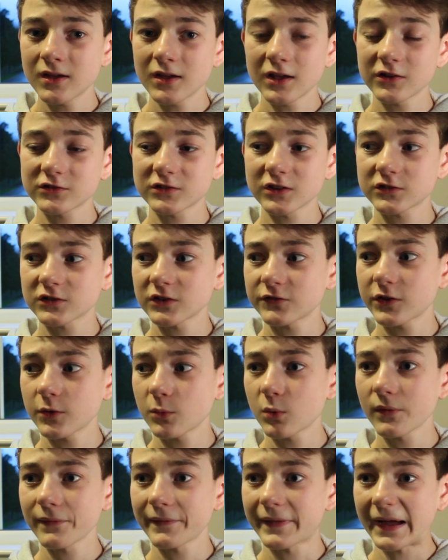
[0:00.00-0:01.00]
It's just, if you
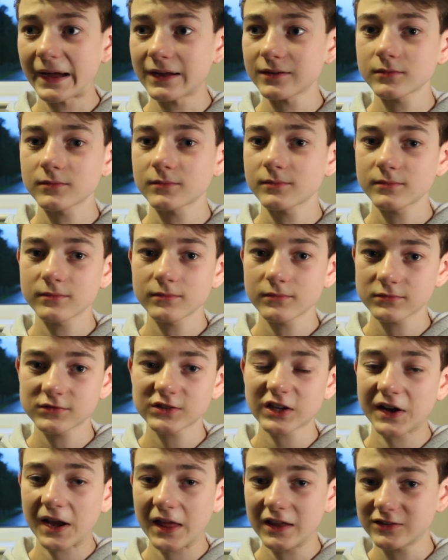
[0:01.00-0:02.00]
want that
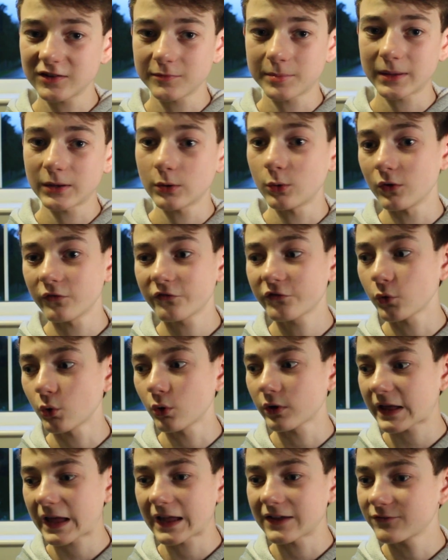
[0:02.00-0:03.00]
1080p or
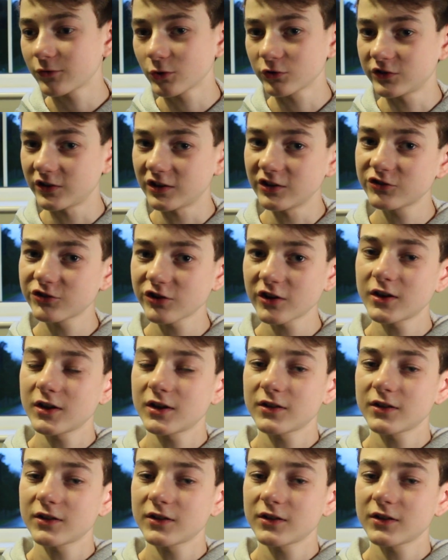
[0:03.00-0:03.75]
4K footage,